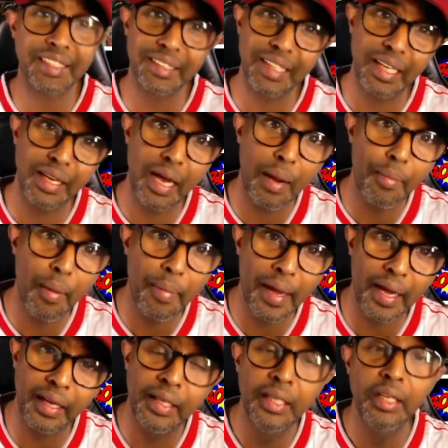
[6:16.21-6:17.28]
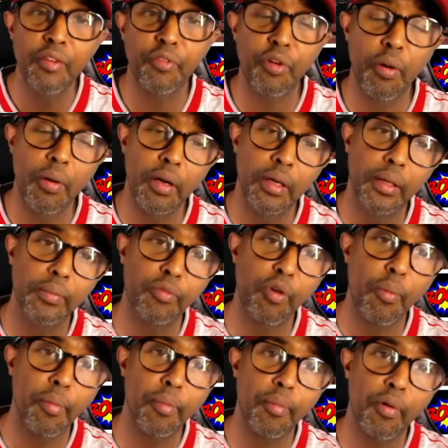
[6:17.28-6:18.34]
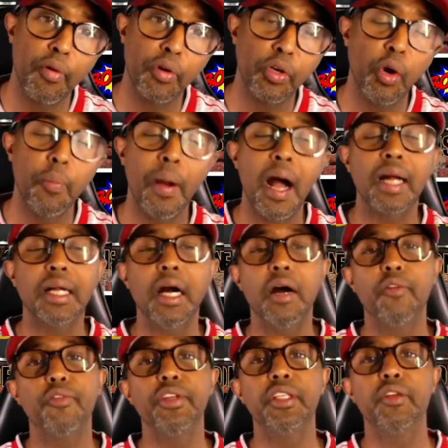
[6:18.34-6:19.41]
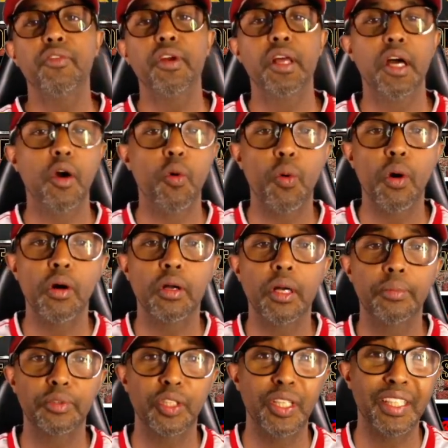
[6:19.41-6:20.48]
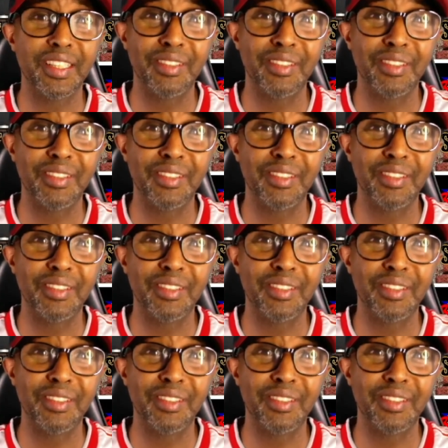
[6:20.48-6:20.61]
I said Amrabat from Morocco, but I can't really rely on World Cups.